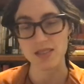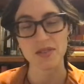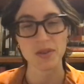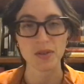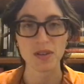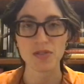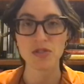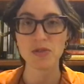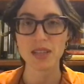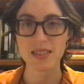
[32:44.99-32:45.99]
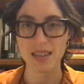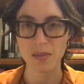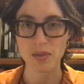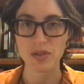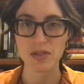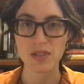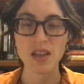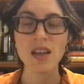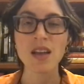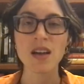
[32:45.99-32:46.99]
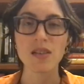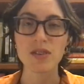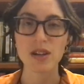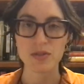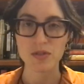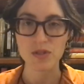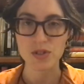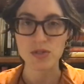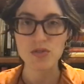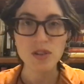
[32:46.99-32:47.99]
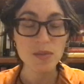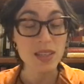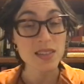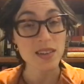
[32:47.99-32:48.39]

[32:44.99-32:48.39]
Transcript: So there are two examples of controversial treatments,